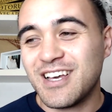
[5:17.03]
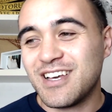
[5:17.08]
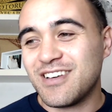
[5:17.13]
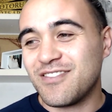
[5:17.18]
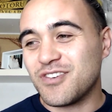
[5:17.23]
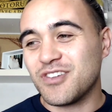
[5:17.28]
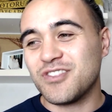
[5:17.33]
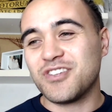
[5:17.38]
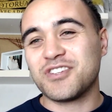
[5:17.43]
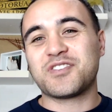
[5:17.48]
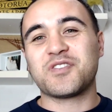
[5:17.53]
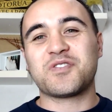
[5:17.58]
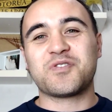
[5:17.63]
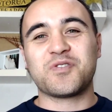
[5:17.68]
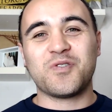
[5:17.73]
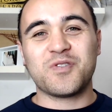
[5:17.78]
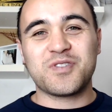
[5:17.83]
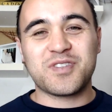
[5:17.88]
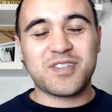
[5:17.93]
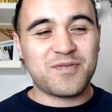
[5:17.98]
I've got lots of
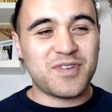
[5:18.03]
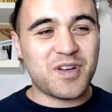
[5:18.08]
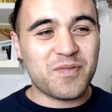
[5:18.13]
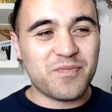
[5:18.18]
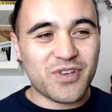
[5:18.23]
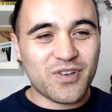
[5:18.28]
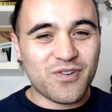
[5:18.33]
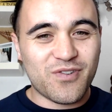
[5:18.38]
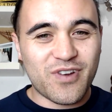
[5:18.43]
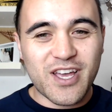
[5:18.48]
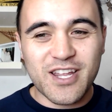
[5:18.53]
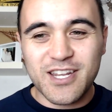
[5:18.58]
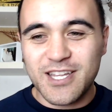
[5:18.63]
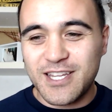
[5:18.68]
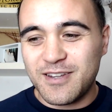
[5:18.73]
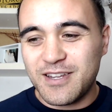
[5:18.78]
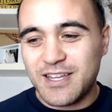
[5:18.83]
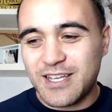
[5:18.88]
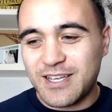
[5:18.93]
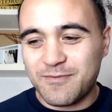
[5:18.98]
thoughts jumping around
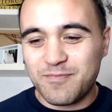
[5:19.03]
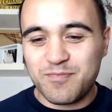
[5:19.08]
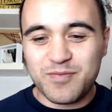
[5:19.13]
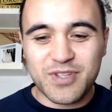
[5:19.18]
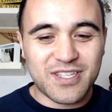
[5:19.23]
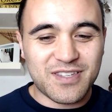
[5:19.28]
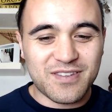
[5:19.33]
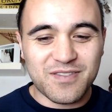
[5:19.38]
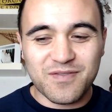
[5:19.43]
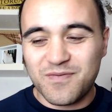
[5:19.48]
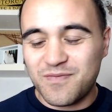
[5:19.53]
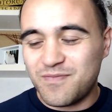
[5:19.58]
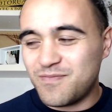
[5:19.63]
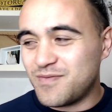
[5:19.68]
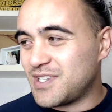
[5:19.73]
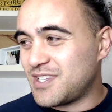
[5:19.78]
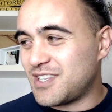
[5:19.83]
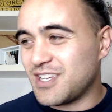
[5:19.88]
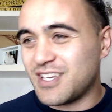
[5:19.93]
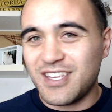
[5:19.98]
and bits of
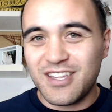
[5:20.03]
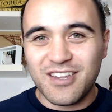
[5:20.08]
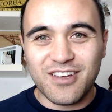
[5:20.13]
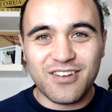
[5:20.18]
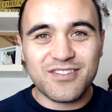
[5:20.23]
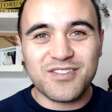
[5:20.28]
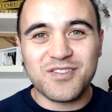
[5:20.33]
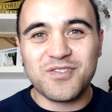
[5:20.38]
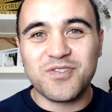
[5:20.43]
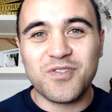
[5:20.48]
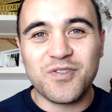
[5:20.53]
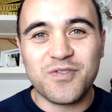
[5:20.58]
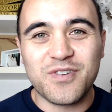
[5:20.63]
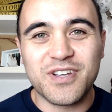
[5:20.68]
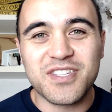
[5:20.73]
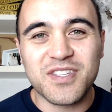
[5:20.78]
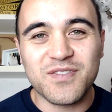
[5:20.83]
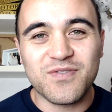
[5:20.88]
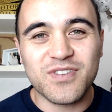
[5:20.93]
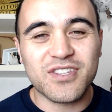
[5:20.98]
sticky notes and all the
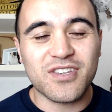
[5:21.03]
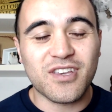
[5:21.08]
rest of it.